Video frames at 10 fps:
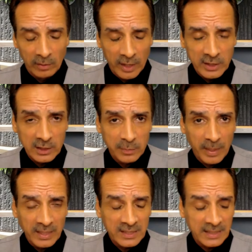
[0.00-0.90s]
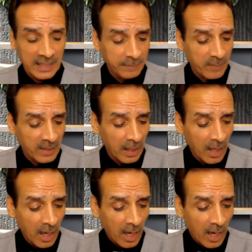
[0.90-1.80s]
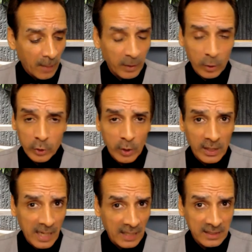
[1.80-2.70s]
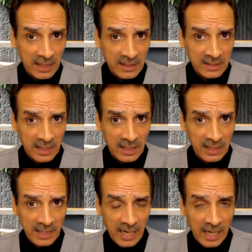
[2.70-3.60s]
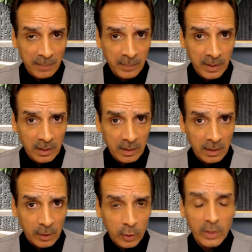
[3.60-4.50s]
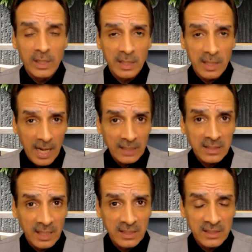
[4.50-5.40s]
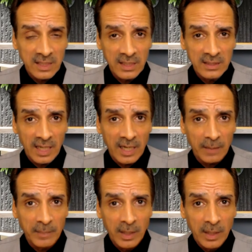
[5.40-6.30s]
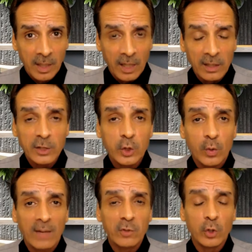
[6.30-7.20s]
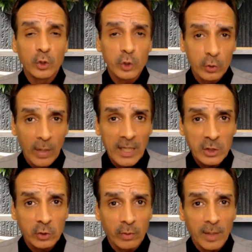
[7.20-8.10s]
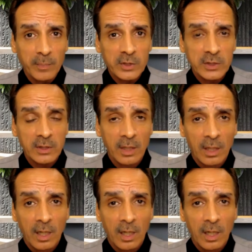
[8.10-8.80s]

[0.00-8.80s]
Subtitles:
licensed by the state, because you cannot take the state exam. You cannot take the state exam unless you have your transcripts